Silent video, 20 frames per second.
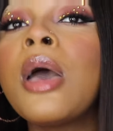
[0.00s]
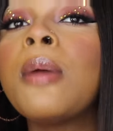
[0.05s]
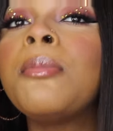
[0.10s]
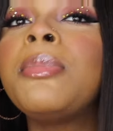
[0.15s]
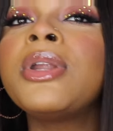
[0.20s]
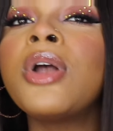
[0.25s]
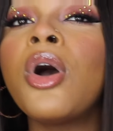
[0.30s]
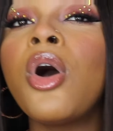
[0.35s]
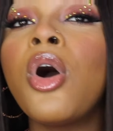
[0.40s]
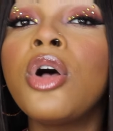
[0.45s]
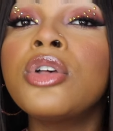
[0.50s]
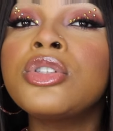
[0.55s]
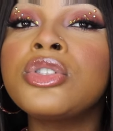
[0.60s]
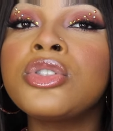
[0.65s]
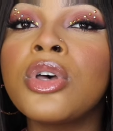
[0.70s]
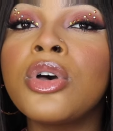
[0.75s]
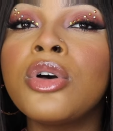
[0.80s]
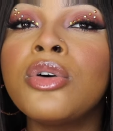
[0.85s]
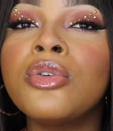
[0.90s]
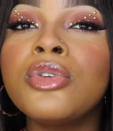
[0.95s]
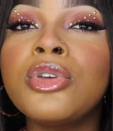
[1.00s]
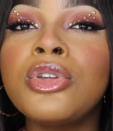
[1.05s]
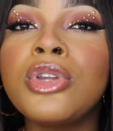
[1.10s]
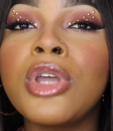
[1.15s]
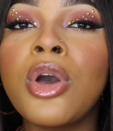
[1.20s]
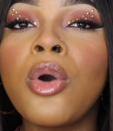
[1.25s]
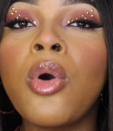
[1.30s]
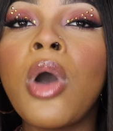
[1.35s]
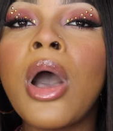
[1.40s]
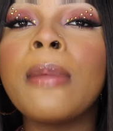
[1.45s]
But also,
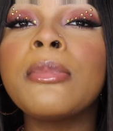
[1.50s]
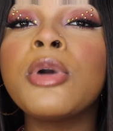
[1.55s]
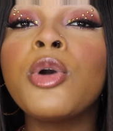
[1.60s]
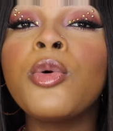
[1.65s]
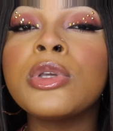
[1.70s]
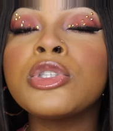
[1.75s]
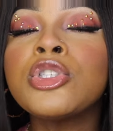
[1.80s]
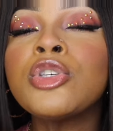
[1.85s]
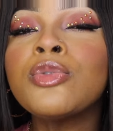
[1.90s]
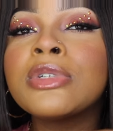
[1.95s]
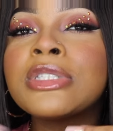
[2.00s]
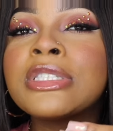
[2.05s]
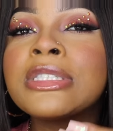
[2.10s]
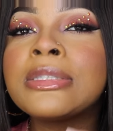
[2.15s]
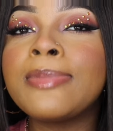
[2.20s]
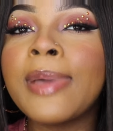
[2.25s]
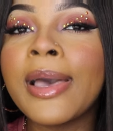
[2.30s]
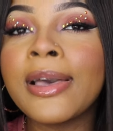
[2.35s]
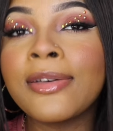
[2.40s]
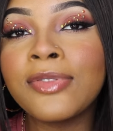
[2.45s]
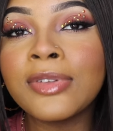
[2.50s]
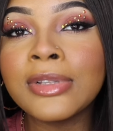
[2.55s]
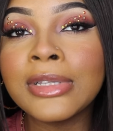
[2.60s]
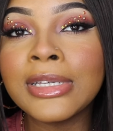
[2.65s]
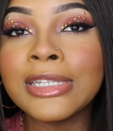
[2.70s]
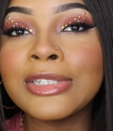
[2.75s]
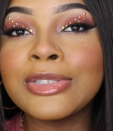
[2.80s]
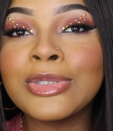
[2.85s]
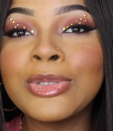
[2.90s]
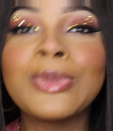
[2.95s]
I'm going to
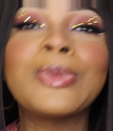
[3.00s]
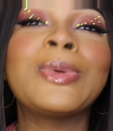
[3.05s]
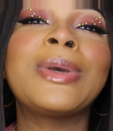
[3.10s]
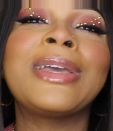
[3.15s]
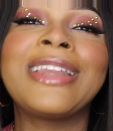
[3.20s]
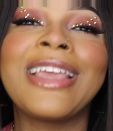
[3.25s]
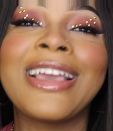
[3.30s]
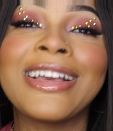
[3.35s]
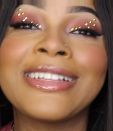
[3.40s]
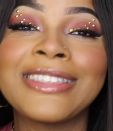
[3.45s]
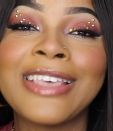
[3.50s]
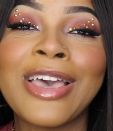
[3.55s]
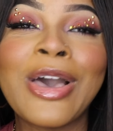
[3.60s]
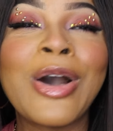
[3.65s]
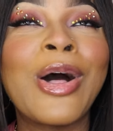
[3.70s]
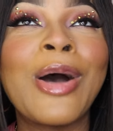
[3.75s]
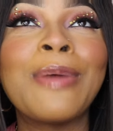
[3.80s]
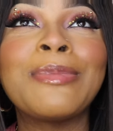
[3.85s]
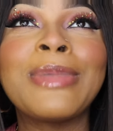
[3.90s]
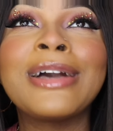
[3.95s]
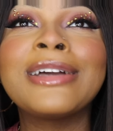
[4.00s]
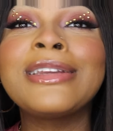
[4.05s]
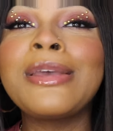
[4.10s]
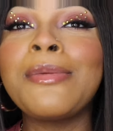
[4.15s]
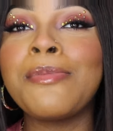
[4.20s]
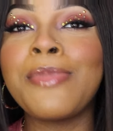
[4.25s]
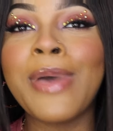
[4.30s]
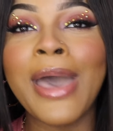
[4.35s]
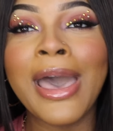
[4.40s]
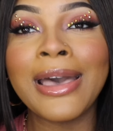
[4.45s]
respectfully do an anti-haul. I'm not going
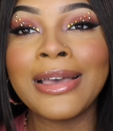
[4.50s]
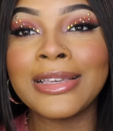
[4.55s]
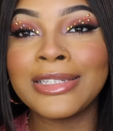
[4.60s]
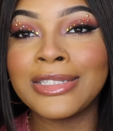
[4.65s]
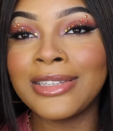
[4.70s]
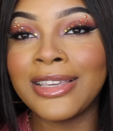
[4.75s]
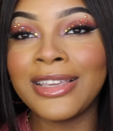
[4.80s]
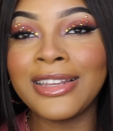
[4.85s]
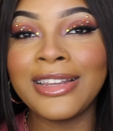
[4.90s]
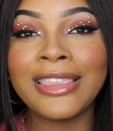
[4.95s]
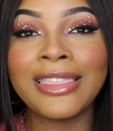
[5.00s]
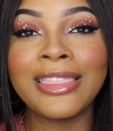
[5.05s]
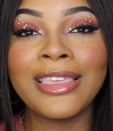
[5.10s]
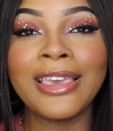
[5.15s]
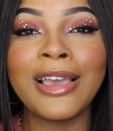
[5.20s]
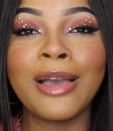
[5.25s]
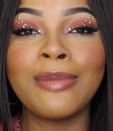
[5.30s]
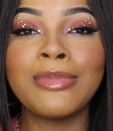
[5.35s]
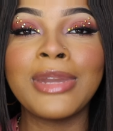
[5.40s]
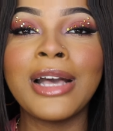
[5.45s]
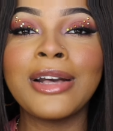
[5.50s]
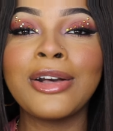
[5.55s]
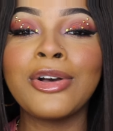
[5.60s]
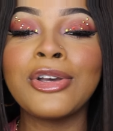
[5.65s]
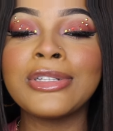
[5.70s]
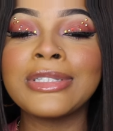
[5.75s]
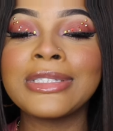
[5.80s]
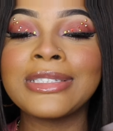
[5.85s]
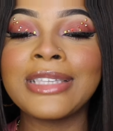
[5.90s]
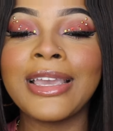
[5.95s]
to bash anything. I'm not
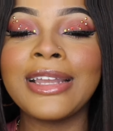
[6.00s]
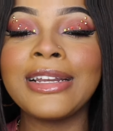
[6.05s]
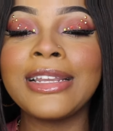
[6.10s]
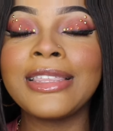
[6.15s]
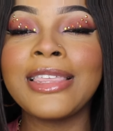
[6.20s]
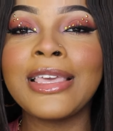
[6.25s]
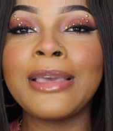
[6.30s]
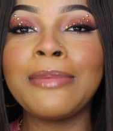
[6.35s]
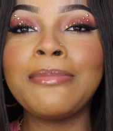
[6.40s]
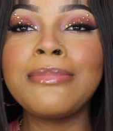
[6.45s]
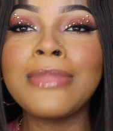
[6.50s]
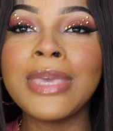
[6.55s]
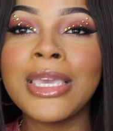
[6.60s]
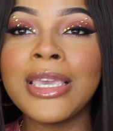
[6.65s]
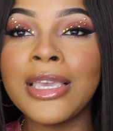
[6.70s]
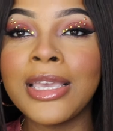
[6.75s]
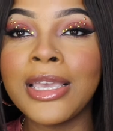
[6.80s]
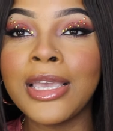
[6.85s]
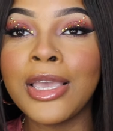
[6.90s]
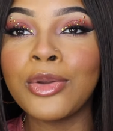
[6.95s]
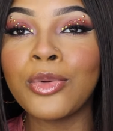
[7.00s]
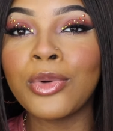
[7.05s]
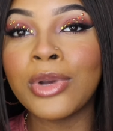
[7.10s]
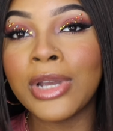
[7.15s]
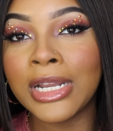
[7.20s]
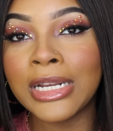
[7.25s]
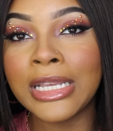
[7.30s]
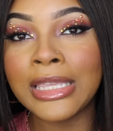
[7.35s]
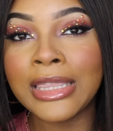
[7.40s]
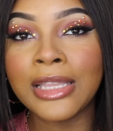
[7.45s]
going to say anything mean or
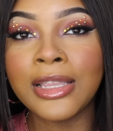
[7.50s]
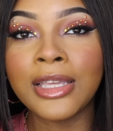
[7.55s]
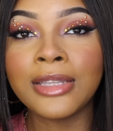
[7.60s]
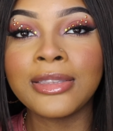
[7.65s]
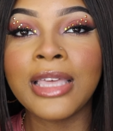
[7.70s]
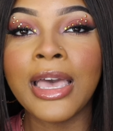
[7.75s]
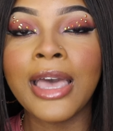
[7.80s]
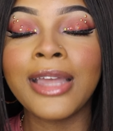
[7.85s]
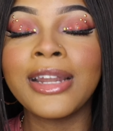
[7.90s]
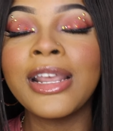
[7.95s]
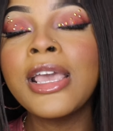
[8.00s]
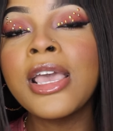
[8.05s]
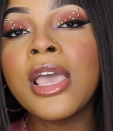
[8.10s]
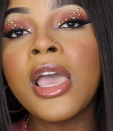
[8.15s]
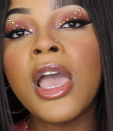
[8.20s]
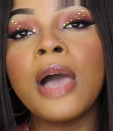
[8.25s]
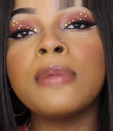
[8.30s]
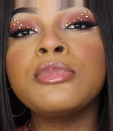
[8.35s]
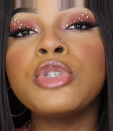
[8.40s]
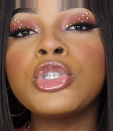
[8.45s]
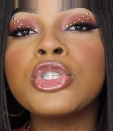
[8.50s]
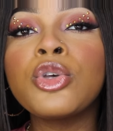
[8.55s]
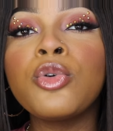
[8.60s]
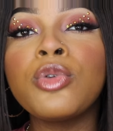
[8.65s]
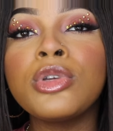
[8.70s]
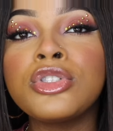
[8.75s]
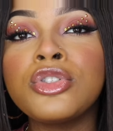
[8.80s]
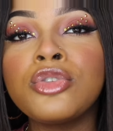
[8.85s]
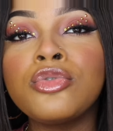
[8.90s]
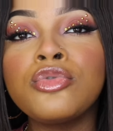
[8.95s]
anything like that. I'm just
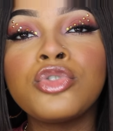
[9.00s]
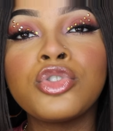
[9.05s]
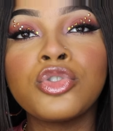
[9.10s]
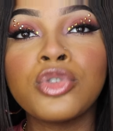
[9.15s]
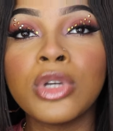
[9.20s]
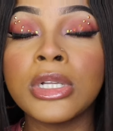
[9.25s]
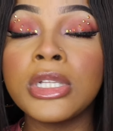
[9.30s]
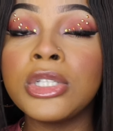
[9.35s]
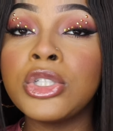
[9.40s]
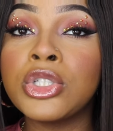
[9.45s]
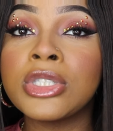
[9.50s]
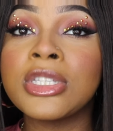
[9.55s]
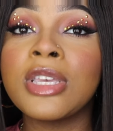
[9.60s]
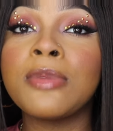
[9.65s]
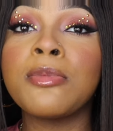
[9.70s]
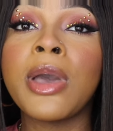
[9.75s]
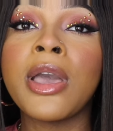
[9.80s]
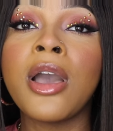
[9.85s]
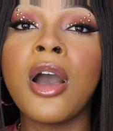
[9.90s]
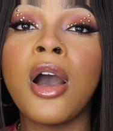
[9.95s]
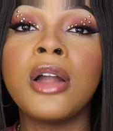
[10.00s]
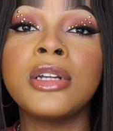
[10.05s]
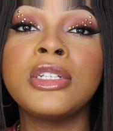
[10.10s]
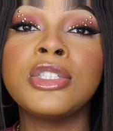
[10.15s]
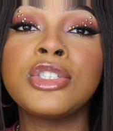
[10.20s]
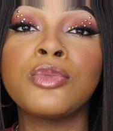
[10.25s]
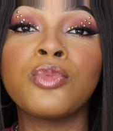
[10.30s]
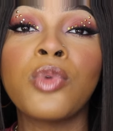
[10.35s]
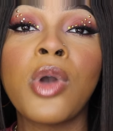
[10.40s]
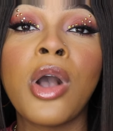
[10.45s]
going to strictly just give my
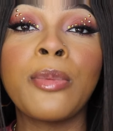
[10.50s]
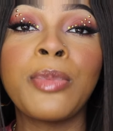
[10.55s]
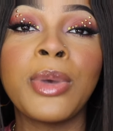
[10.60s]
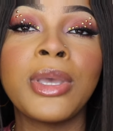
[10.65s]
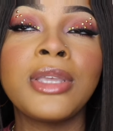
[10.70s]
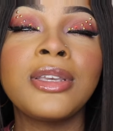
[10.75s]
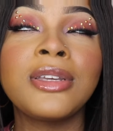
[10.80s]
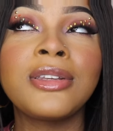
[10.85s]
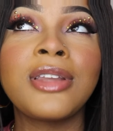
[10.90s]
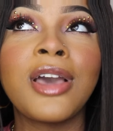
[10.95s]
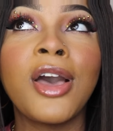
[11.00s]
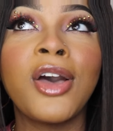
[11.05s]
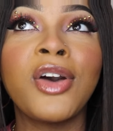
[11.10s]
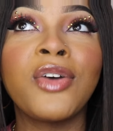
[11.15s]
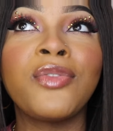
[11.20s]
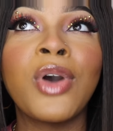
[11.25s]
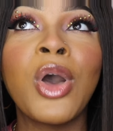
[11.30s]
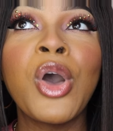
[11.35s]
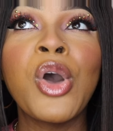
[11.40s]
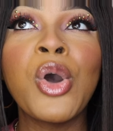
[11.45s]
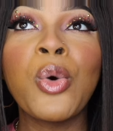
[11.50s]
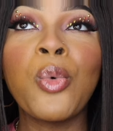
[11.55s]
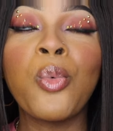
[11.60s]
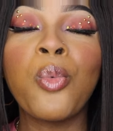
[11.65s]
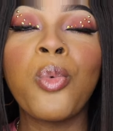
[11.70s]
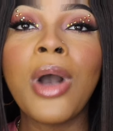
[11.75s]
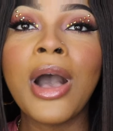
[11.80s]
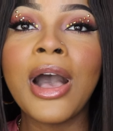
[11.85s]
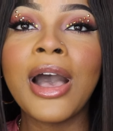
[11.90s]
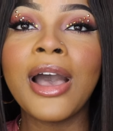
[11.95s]
honest and raw opinion of
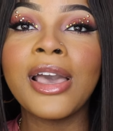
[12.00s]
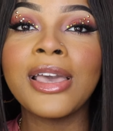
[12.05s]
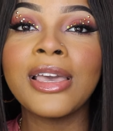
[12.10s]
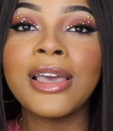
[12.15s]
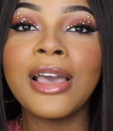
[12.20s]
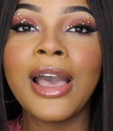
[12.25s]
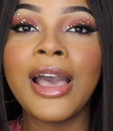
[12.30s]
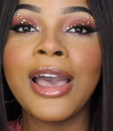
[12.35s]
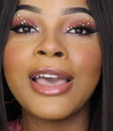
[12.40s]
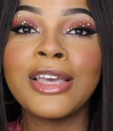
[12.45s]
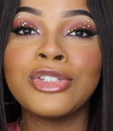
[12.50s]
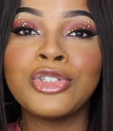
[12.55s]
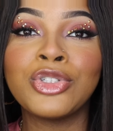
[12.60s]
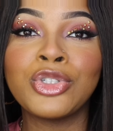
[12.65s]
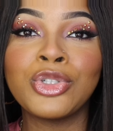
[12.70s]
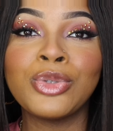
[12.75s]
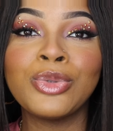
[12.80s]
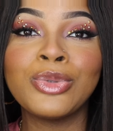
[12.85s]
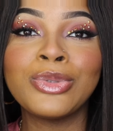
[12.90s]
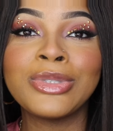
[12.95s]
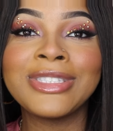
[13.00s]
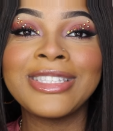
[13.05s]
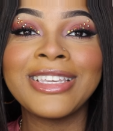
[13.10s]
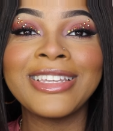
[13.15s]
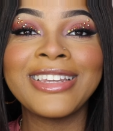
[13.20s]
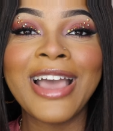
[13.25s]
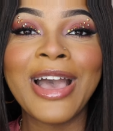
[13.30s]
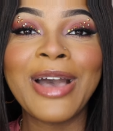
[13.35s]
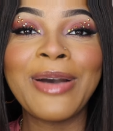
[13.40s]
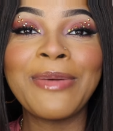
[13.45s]
why I choose to
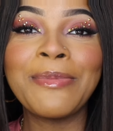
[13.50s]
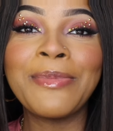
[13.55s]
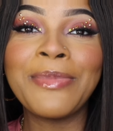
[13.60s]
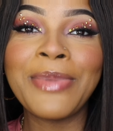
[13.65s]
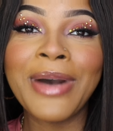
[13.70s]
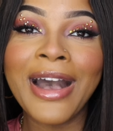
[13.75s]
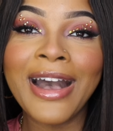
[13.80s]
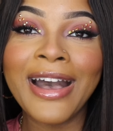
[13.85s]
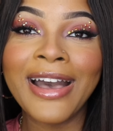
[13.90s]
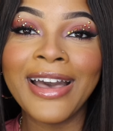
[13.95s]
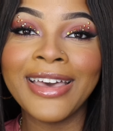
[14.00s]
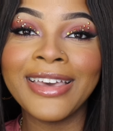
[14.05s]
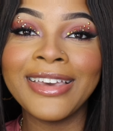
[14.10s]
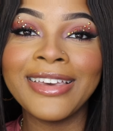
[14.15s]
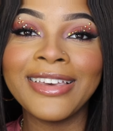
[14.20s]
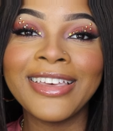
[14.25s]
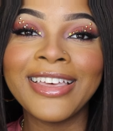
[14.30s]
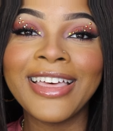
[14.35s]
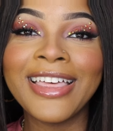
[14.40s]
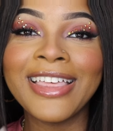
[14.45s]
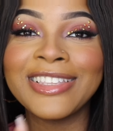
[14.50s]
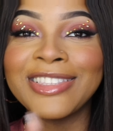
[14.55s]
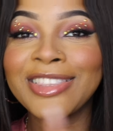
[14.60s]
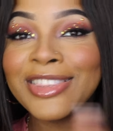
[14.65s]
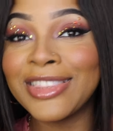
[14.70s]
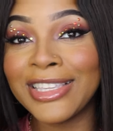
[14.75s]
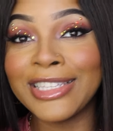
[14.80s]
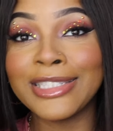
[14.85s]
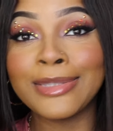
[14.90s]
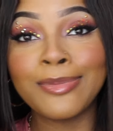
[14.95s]
not buy
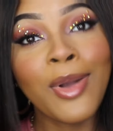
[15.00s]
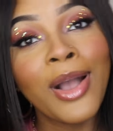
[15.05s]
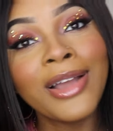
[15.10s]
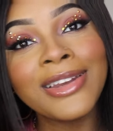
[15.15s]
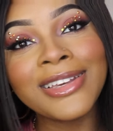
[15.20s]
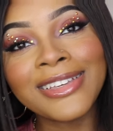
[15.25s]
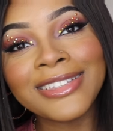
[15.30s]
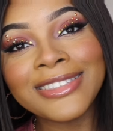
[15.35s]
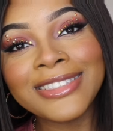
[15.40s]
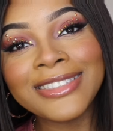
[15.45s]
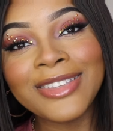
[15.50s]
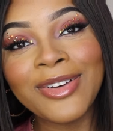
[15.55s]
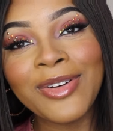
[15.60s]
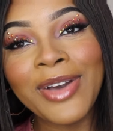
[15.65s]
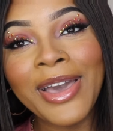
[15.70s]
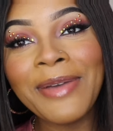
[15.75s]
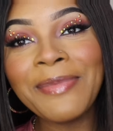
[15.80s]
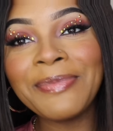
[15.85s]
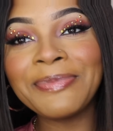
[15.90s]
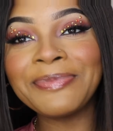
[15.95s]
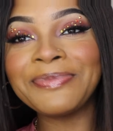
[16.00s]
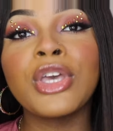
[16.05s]
these products, okay?